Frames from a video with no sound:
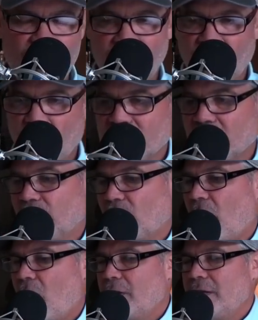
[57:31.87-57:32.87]
And then, of course, if
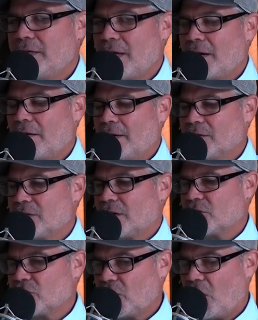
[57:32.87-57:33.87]
there are any dead areas that
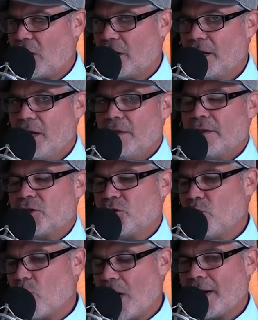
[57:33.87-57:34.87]
are scarred that
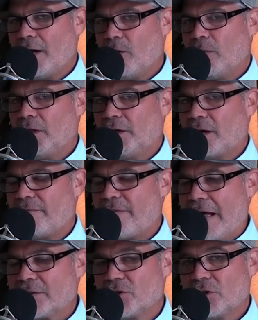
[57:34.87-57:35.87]
you want to help clear up
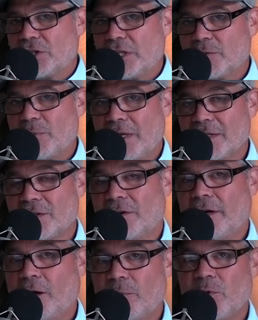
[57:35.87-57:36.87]
faster, just because
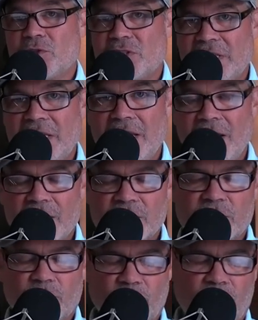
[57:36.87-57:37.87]
it'll help you see
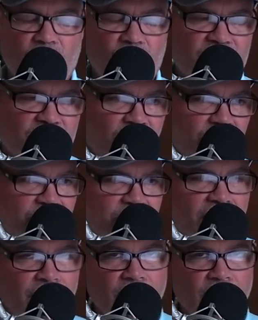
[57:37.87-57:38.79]
some results,